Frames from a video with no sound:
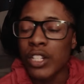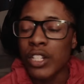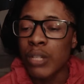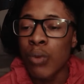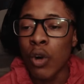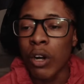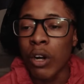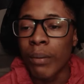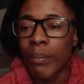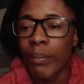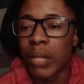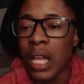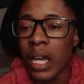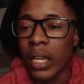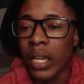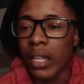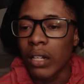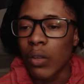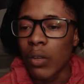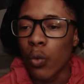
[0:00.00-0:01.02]
smoke a
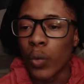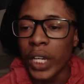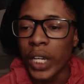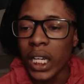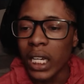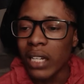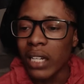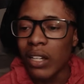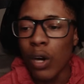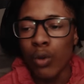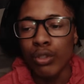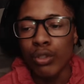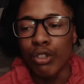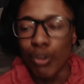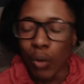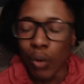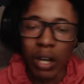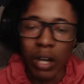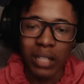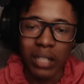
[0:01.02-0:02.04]
blunt. Weed don't
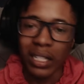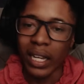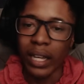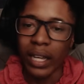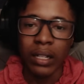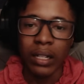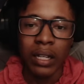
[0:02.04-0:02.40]
do all that.